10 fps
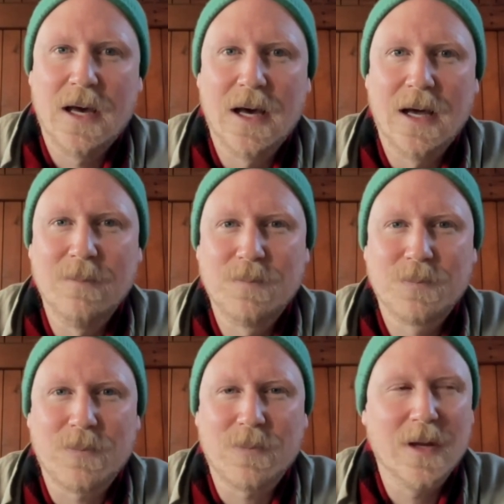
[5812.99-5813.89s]
And
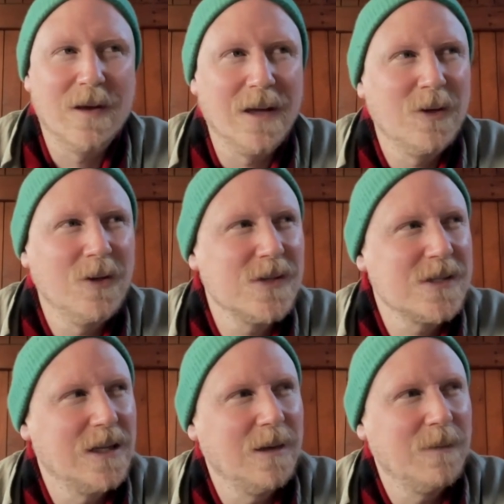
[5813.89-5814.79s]
I couldn't
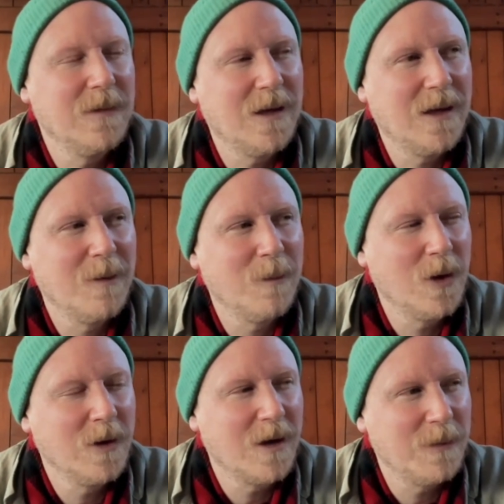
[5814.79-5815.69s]
sleep, and I
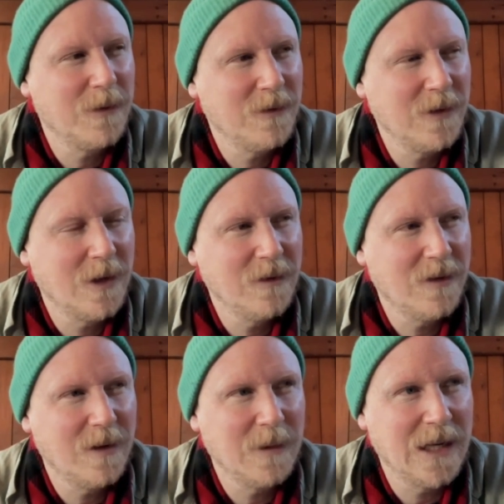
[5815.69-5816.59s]
woke up. I was in the
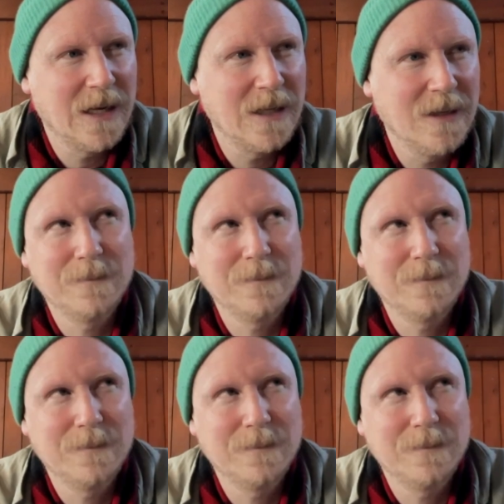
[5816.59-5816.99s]
hotel in Milan.